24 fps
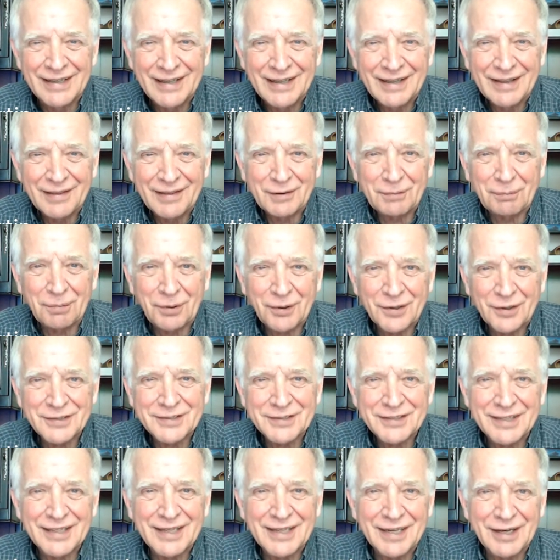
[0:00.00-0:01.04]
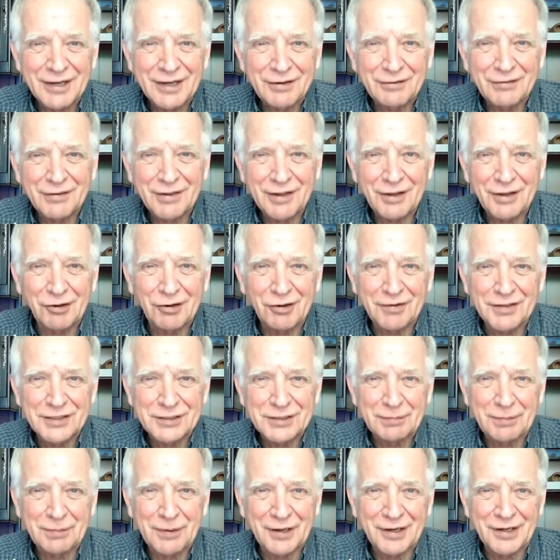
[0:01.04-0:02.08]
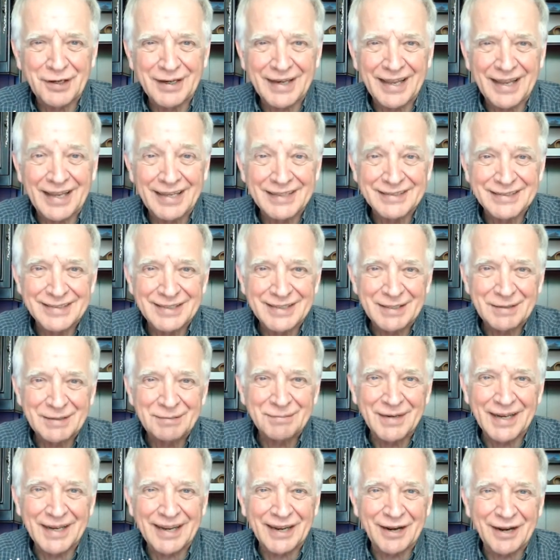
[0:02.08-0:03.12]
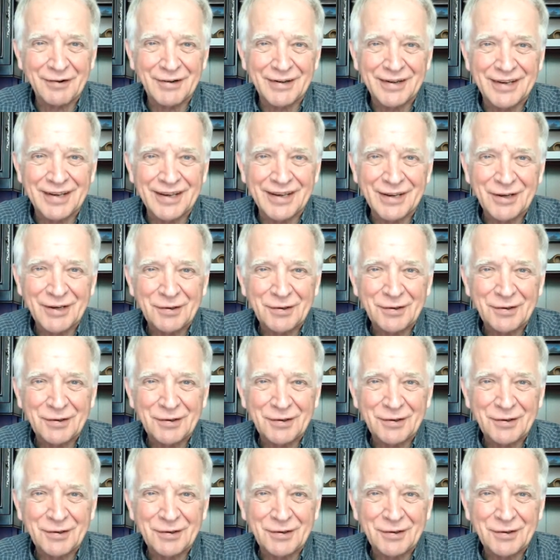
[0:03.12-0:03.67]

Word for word: the person of the Holy Spirit. Can't see him, but I guarantee you